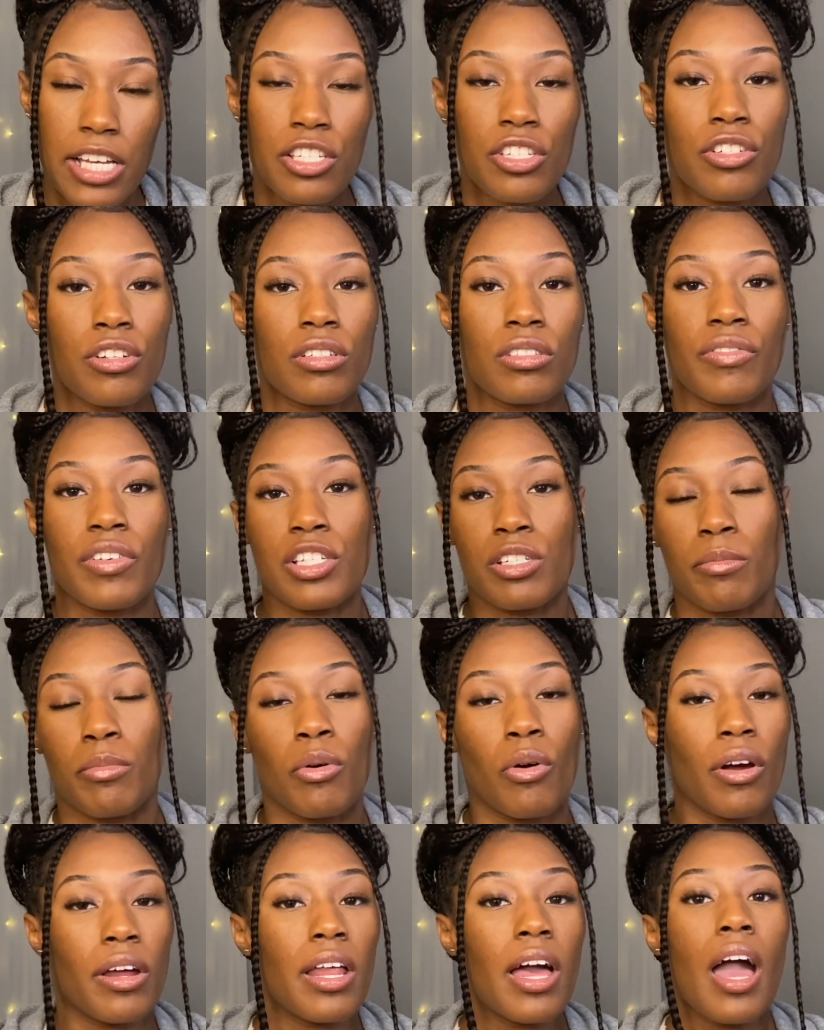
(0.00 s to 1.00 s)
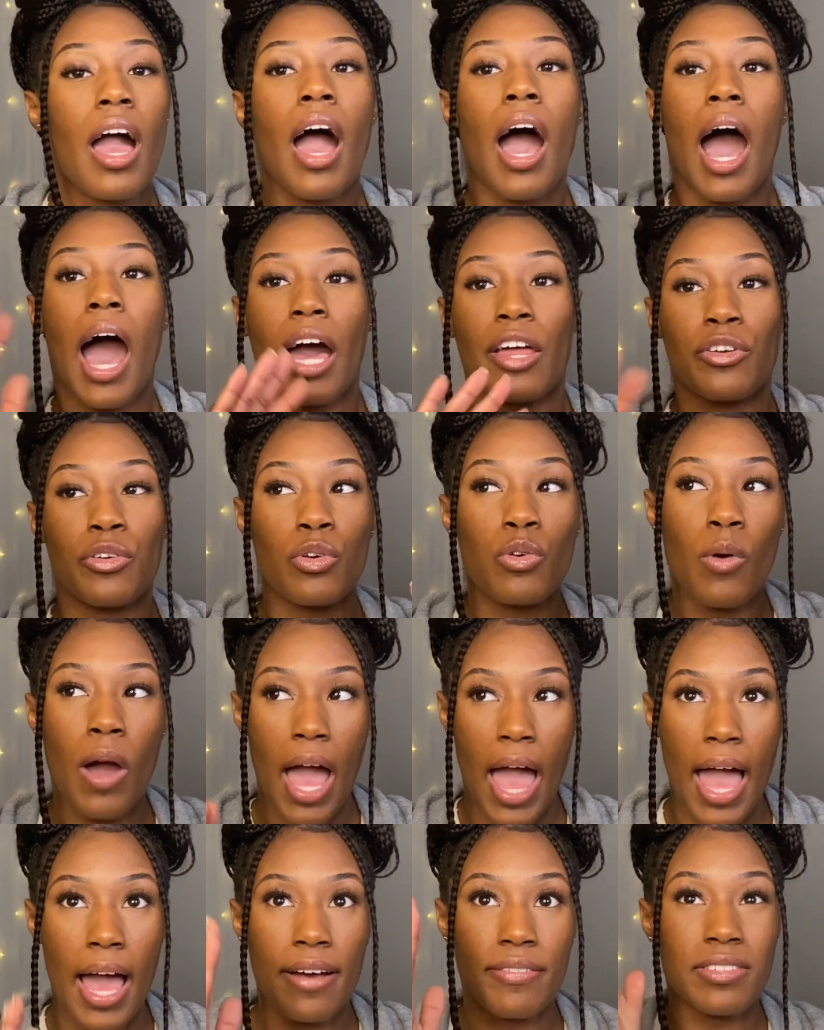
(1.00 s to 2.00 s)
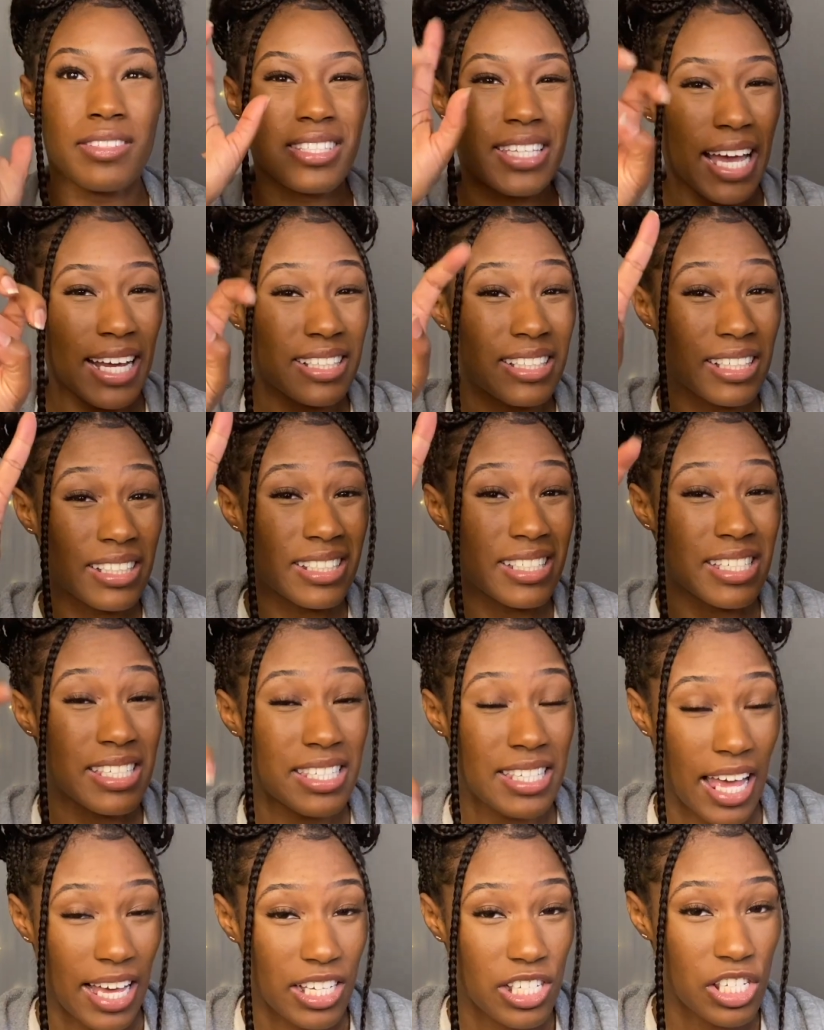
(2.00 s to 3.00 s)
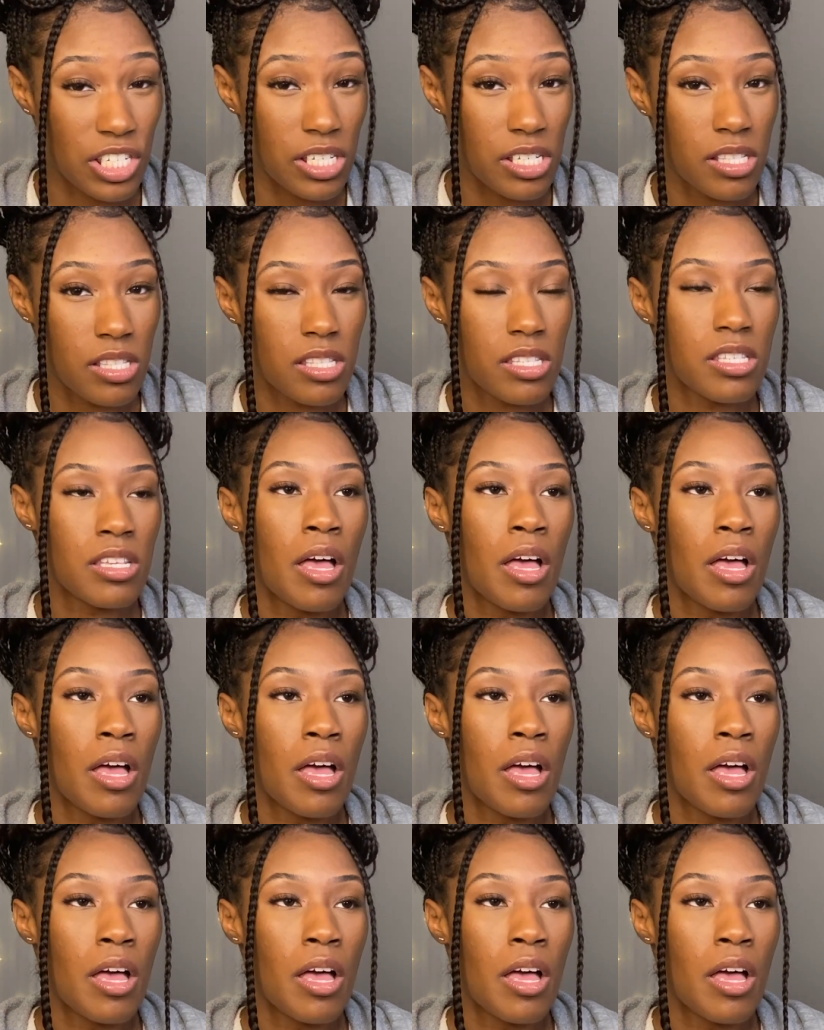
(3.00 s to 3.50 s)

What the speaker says: year's vision board, I do have technically sections,